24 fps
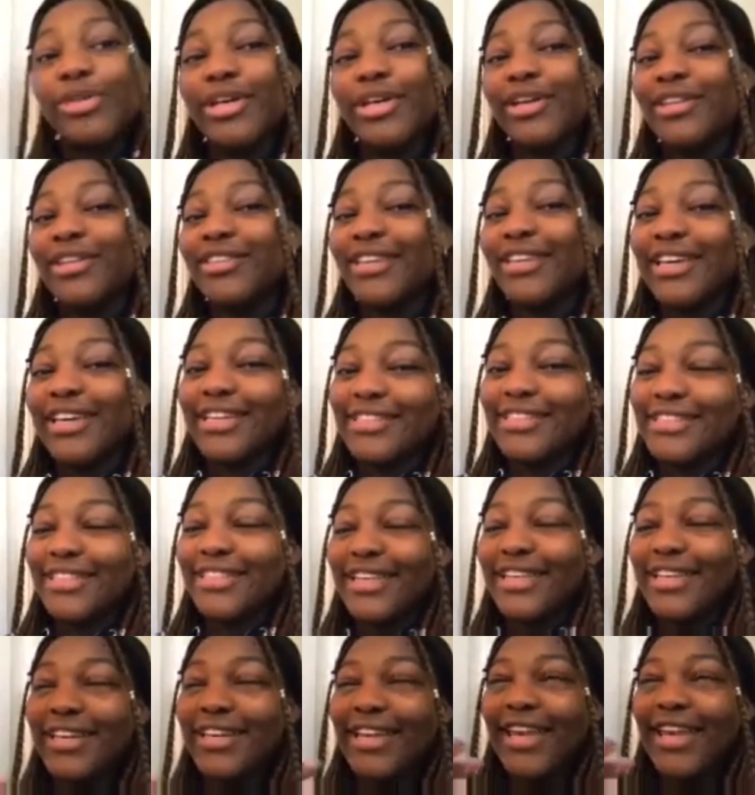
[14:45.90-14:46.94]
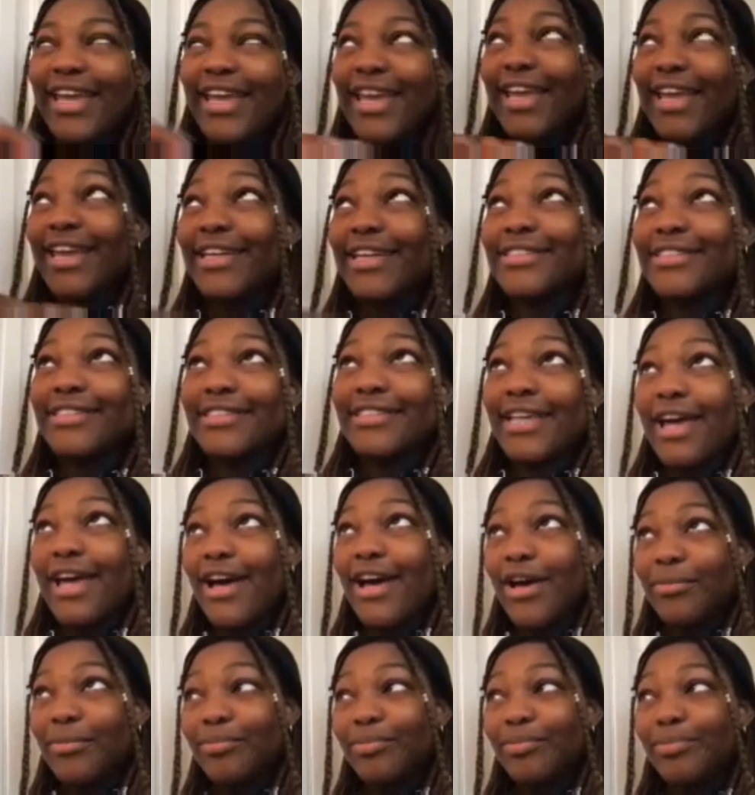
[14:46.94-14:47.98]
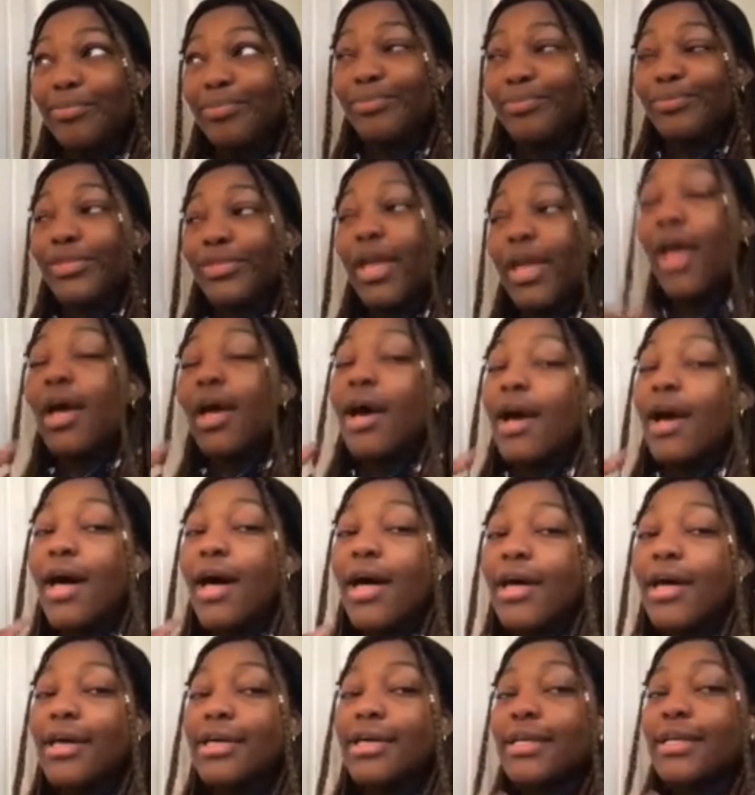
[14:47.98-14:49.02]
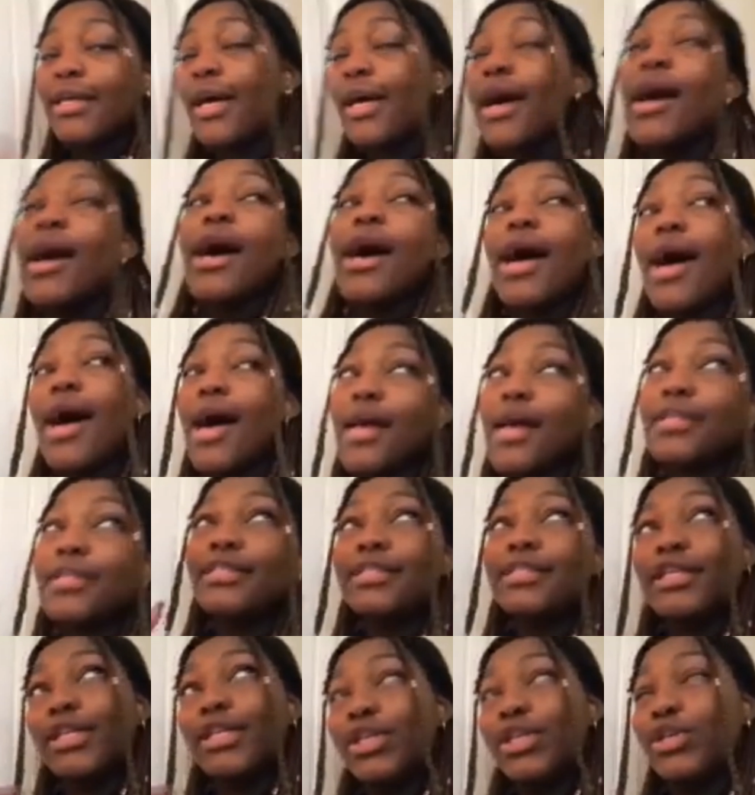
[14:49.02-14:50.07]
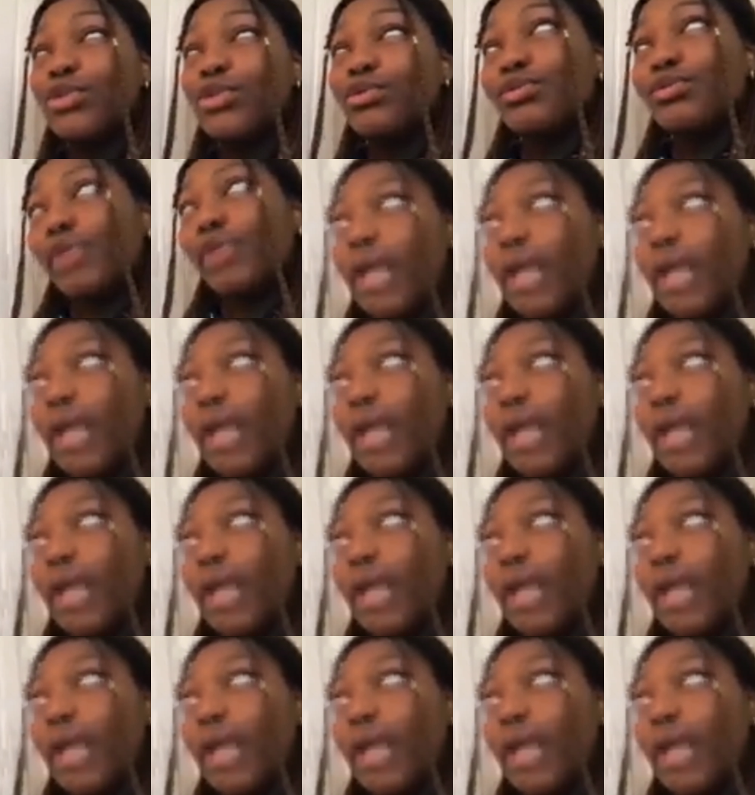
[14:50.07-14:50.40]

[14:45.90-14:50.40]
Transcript: all liked it, and I'll see you